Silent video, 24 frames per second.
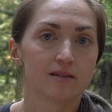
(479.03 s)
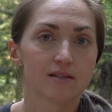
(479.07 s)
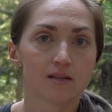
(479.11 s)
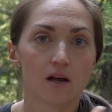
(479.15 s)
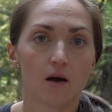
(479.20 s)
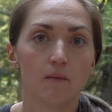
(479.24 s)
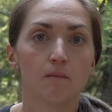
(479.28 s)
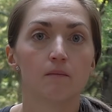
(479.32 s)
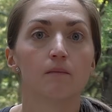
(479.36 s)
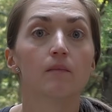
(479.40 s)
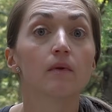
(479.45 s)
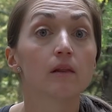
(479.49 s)

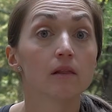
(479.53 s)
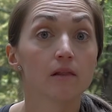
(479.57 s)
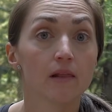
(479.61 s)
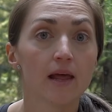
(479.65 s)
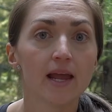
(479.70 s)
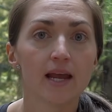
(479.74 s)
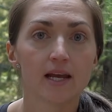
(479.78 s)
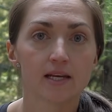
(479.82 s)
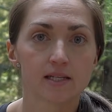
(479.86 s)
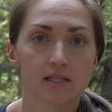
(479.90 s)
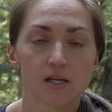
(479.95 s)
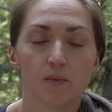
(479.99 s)
some
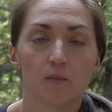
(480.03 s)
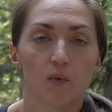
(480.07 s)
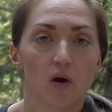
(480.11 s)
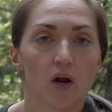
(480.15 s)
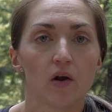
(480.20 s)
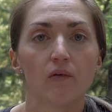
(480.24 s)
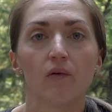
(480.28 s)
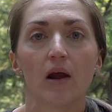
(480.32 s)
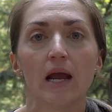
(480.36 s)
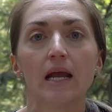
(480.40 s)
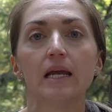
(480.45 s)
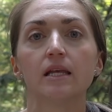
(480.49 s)
lake
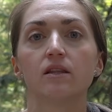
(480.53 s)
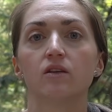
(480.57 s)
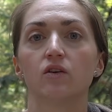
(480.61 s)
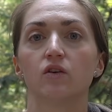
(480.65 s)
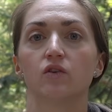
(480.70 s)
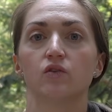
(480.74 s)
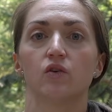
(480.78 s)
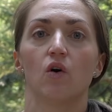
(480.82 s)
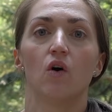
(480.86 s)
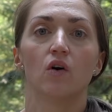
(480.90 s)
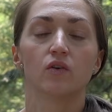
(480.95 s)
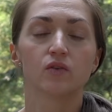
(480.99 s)
somewhere, right?
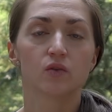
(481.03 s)
There's all